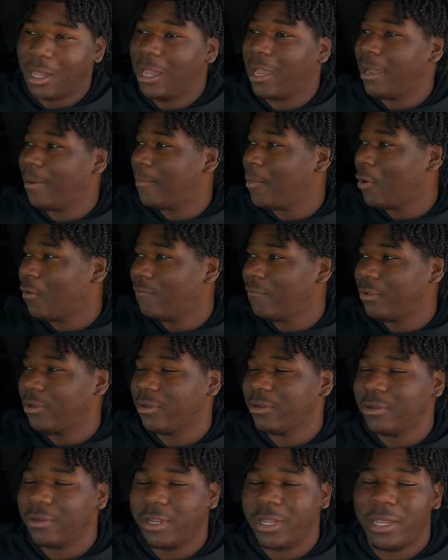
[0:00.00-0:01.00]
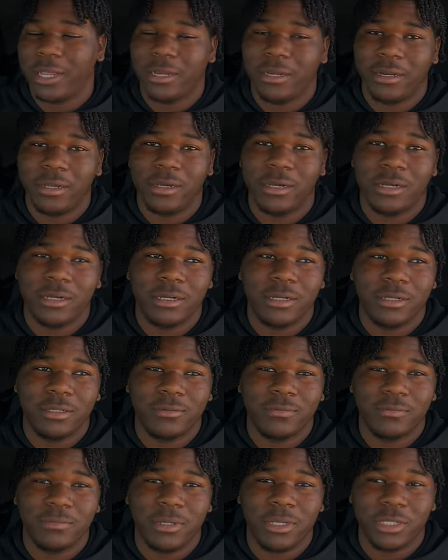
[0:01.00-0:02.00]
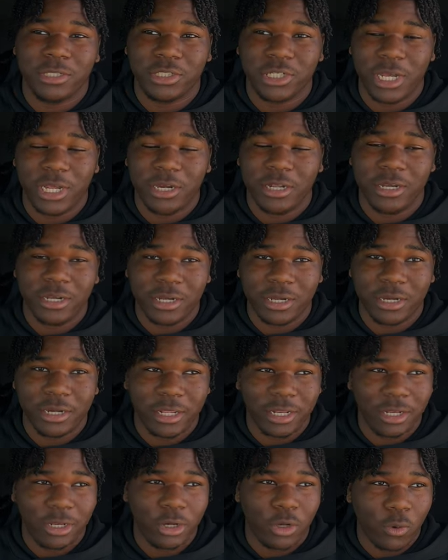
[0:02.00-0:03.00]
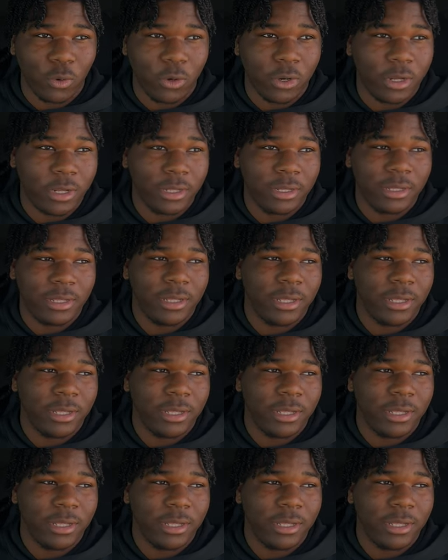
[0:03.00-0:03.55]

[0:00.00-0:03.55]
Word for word: I'm over here at uh, in Channahon, Illinois,